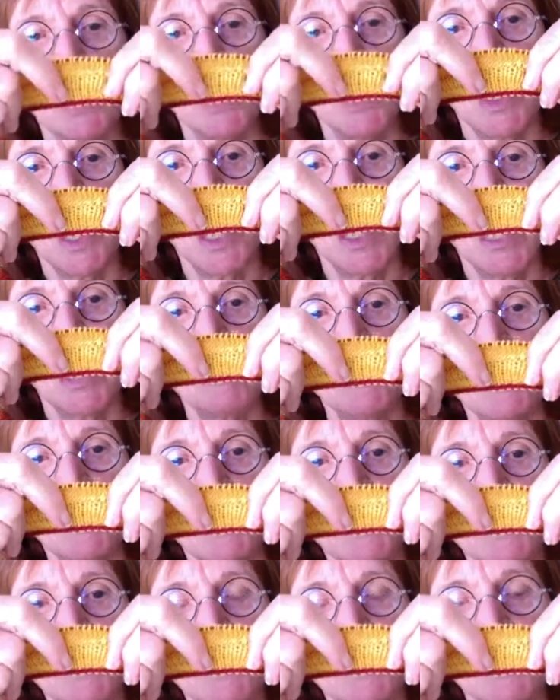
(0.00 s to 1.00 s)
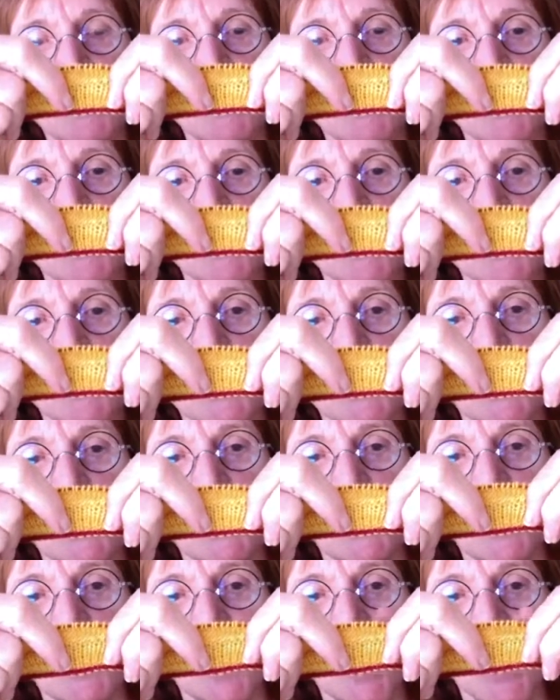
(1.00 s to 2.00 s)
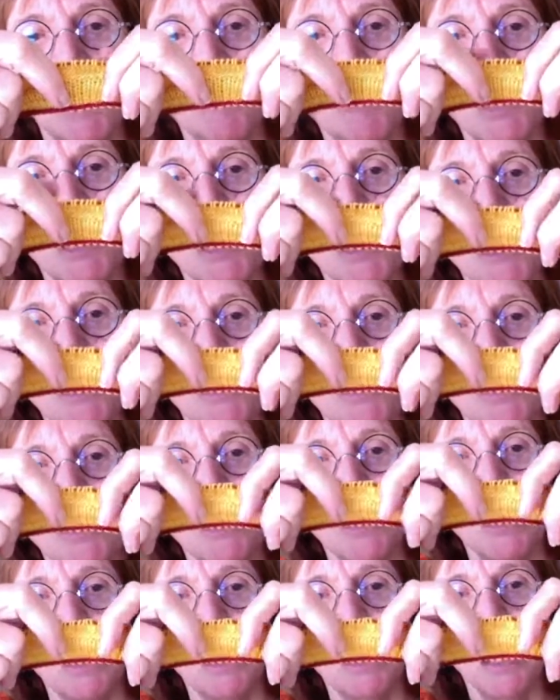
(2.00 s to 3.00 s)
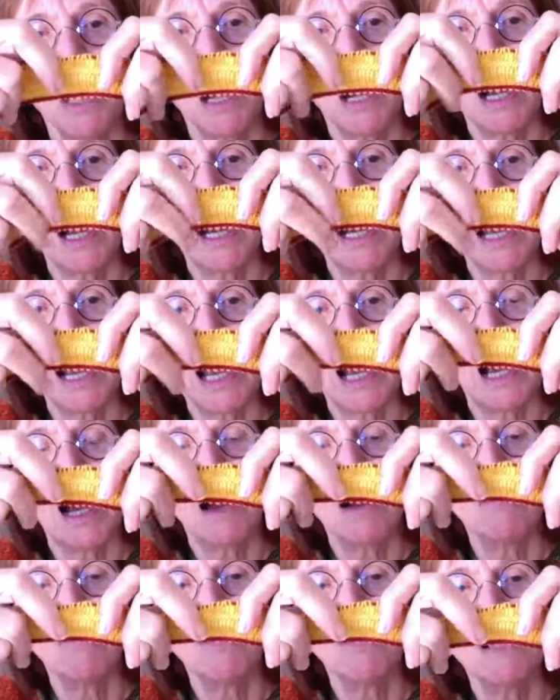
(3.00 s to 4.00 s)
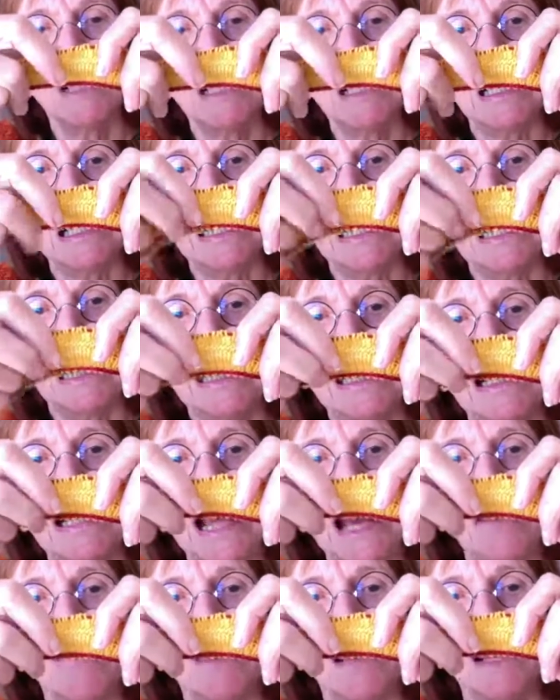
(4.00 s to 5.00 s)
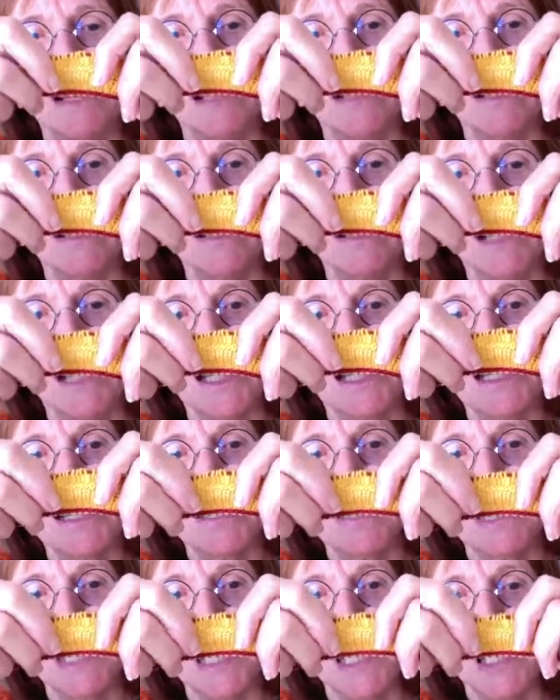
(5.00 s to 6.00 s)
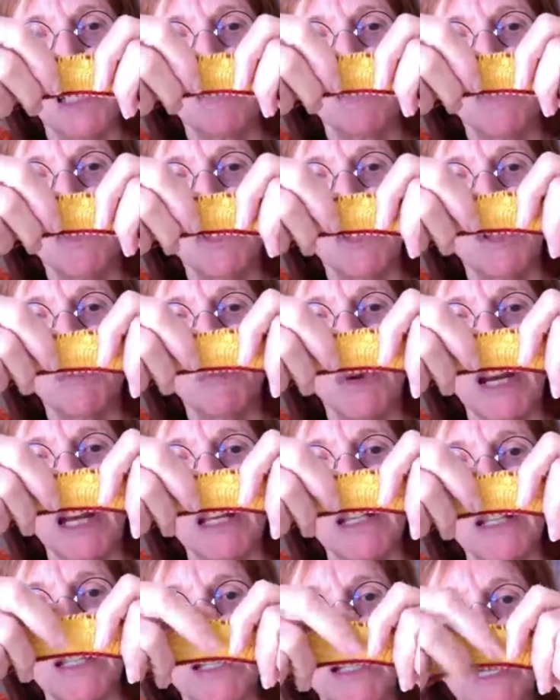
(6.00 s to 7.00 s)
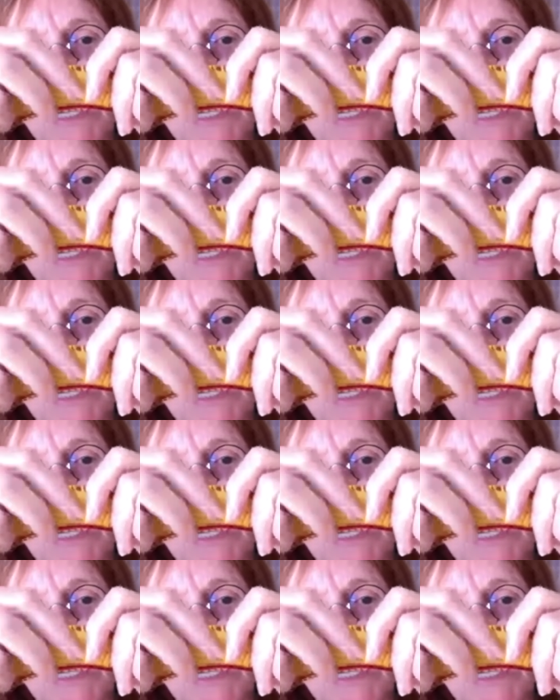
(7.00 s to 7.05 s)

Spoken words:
I have 6 stitches. Up here, I have 11 in the same space,